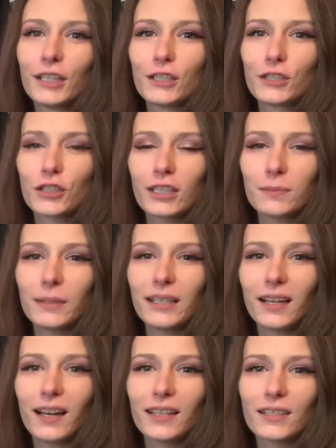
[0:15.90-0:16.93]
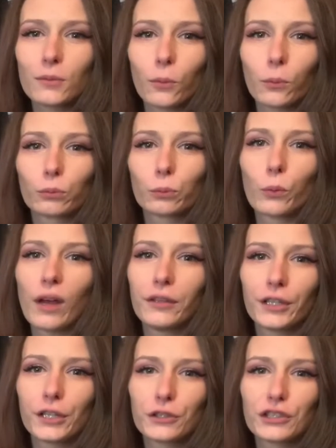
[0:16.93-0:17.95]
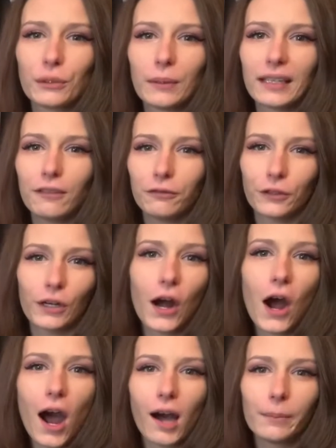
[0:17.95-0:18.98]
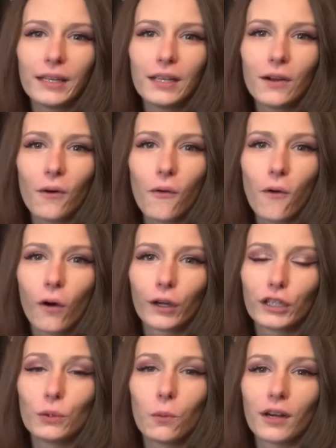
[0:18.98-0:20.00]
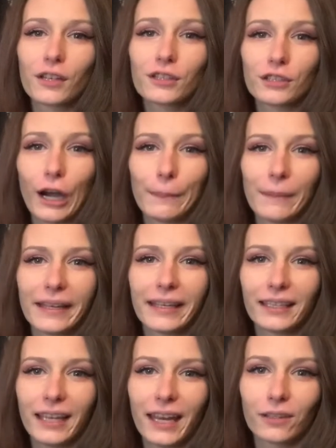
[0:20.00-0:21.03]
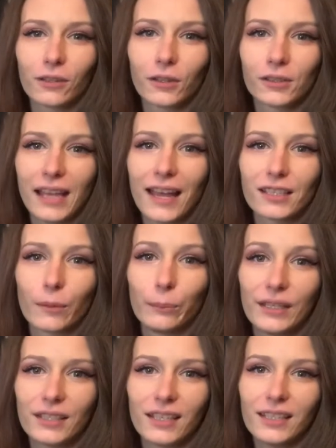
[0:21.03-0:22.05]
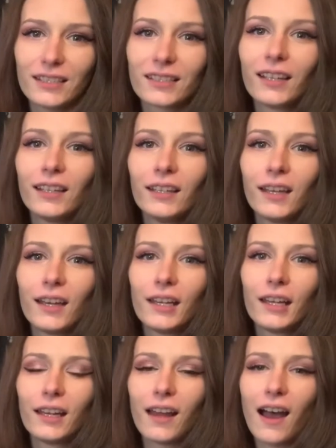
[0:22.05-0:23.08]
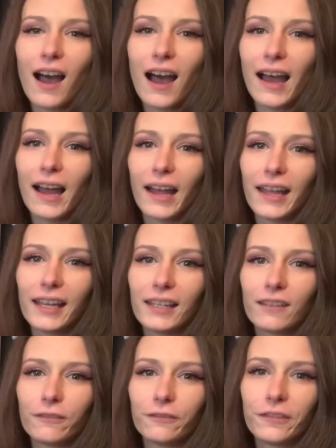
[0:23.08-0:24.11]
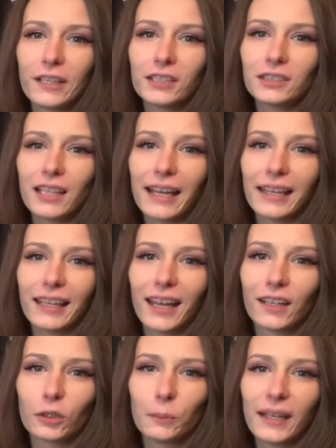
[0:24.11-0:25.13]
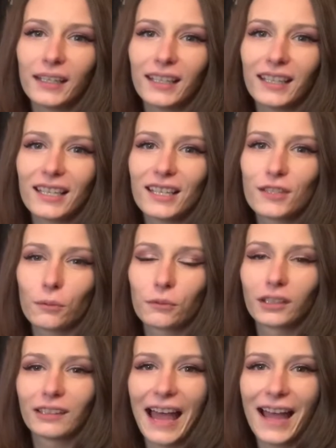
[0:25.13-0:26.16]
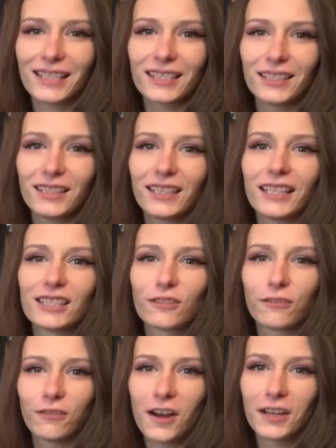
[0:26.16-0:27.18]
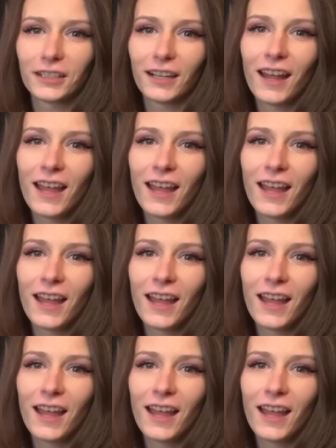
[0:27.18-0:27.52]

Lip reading: just because whether you're doing it for a hobby or you want to start making candles as a business, I feel like candle making is relaxing, it's fun,